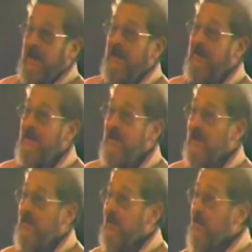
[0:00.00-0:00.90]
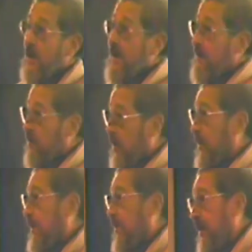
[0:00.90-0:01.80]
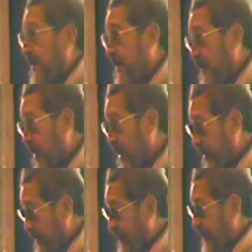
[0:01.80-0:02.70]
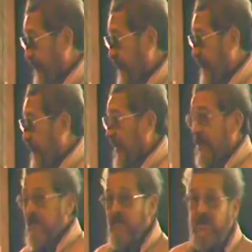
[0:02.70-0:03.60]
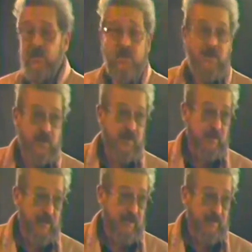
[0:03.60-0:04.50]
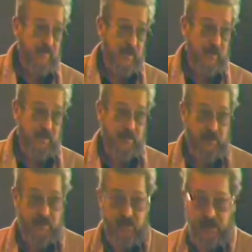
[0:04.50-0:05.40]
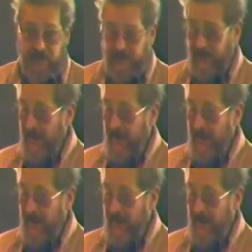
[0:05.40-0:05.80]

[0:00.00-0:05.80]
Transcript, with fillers: Even if you write books about pure theory, it occurs to me it is